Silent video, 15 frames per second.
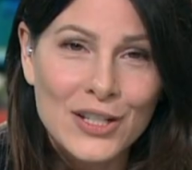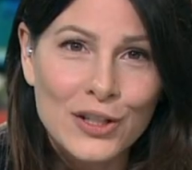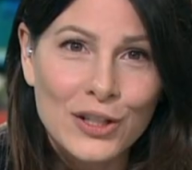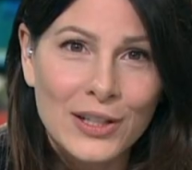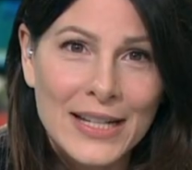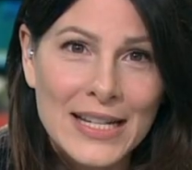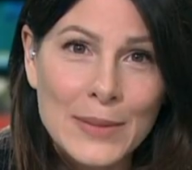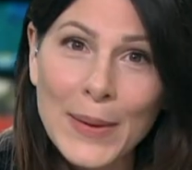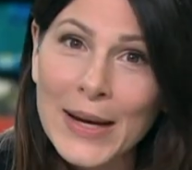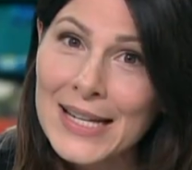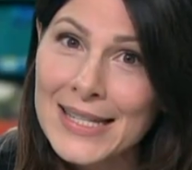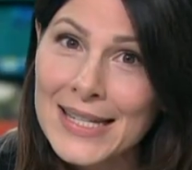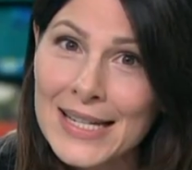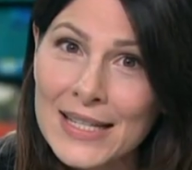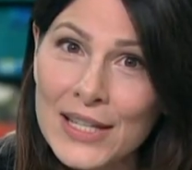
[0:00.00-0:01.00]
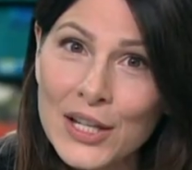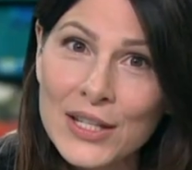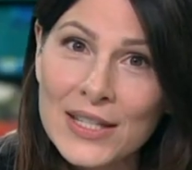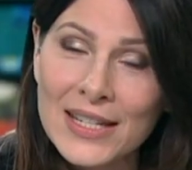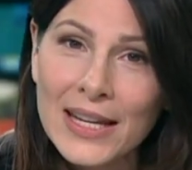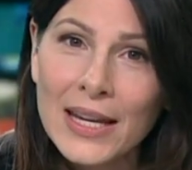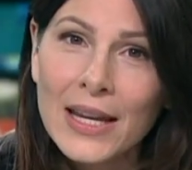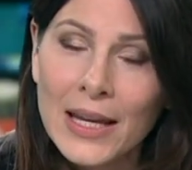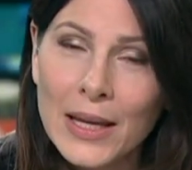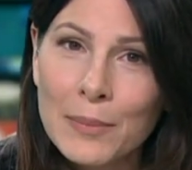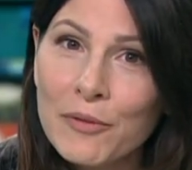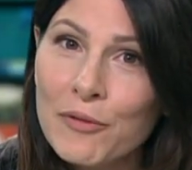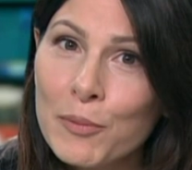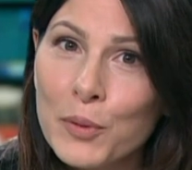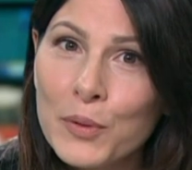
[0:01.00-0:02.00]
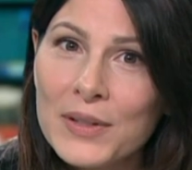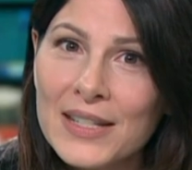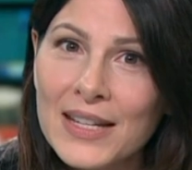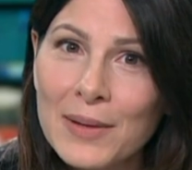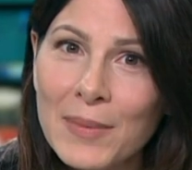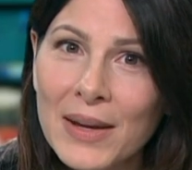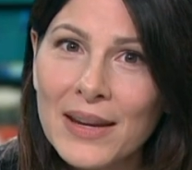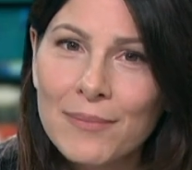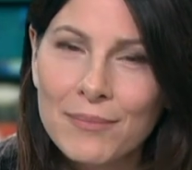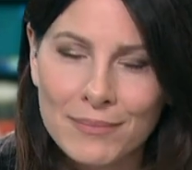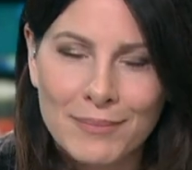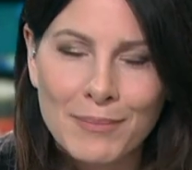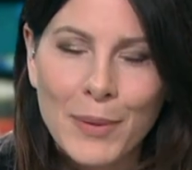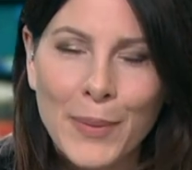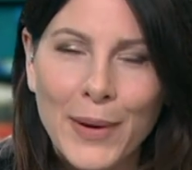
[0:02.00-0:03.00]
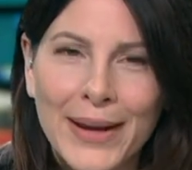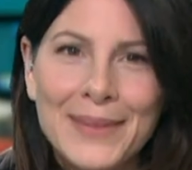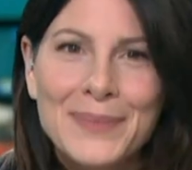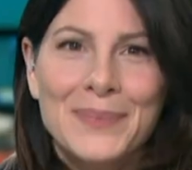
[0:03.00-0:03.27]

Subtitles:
Charlene's back at 6:30. But from all the team here, bye-bye.